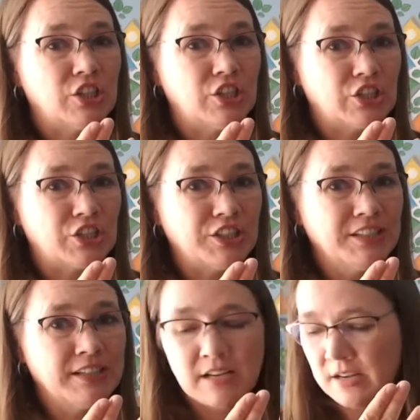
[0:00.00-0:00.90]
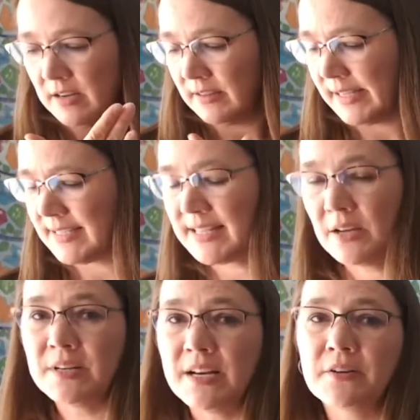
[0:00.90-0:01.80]
er. Let's
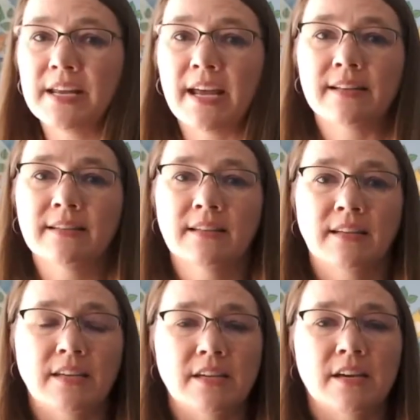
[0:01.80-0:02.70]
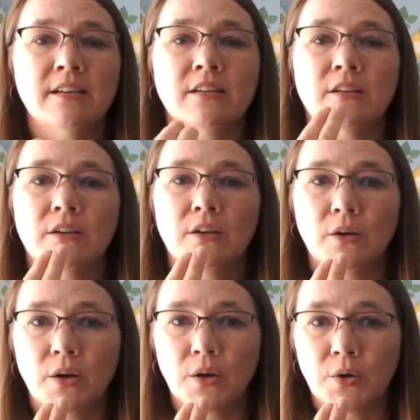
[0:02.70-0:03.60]
sound it again. Yeah,
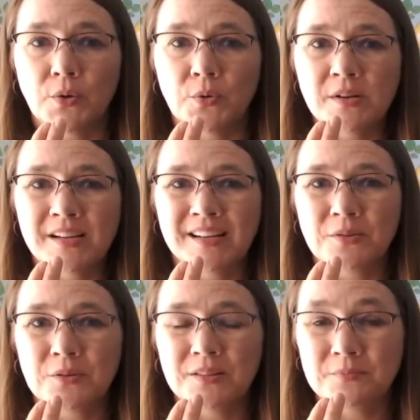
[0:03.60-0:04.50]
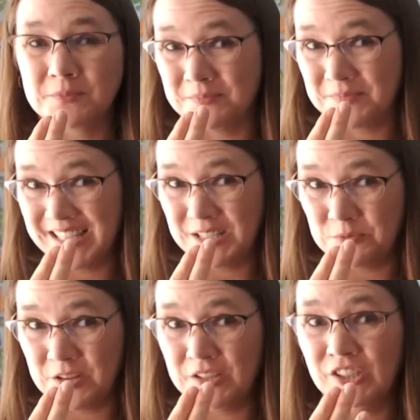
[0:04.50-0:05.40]
oh,
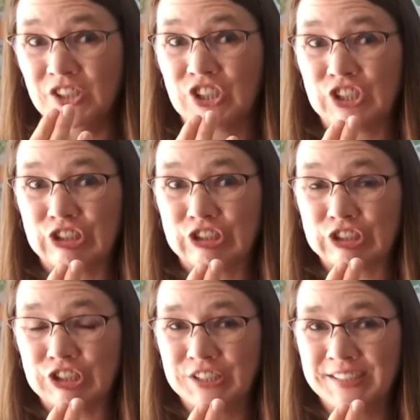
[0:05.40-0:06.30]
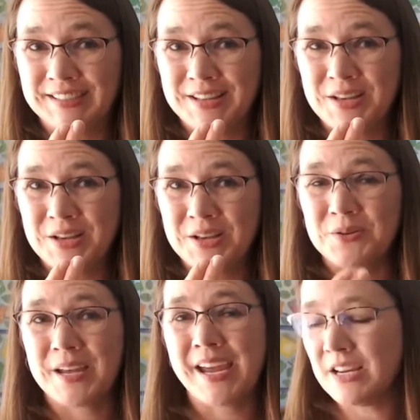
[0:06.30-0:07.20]
this one, er.
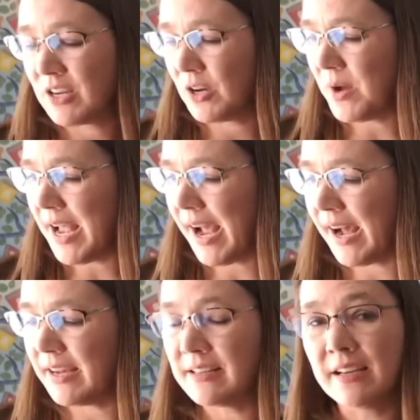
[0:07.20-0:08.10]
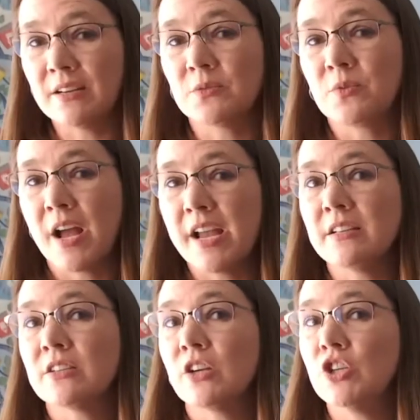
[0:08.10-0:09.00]
Okay, go ahead and
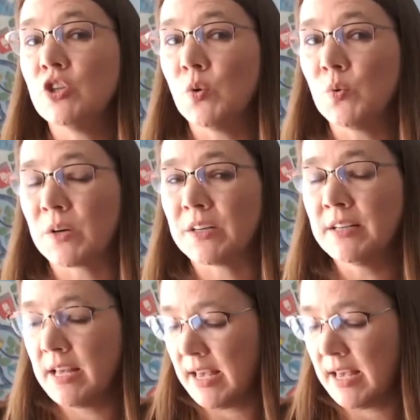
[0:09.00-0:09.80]
write your.